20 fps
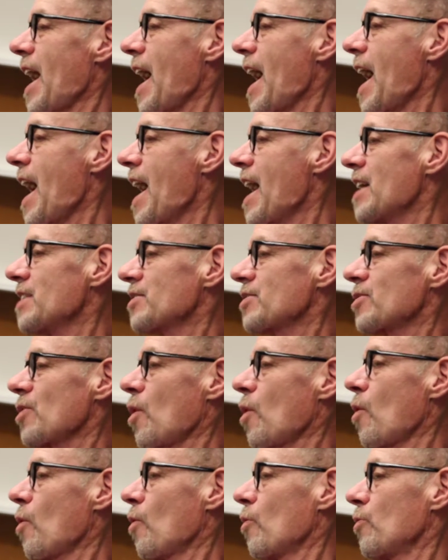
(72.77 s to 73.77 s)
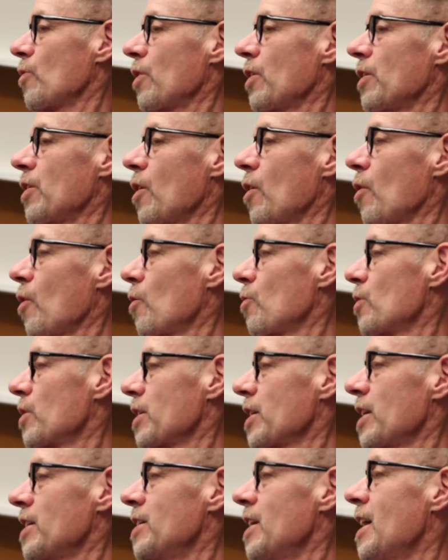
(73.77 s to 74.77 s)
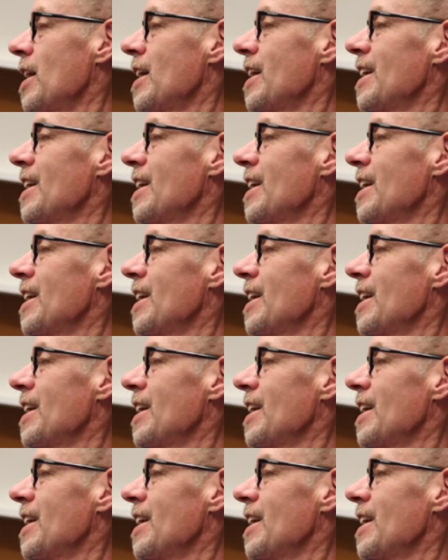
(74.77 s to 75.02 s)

ass over and over again.